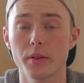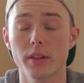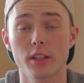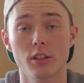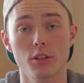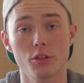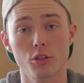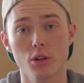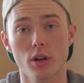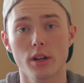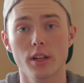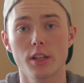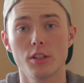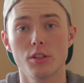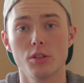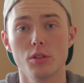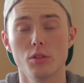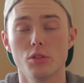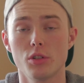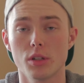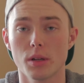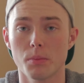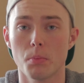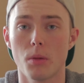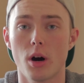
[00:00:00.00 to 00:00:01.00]
that are trying to do
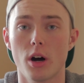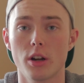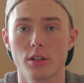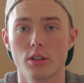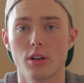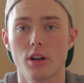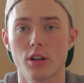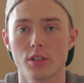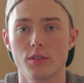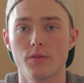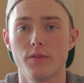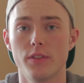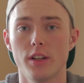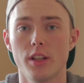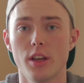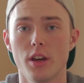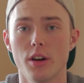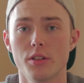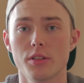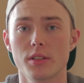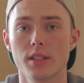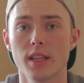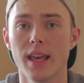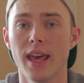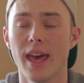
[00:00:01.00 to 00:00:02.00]
gym montage
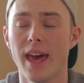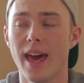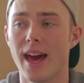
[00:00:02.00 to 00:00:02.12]
videos,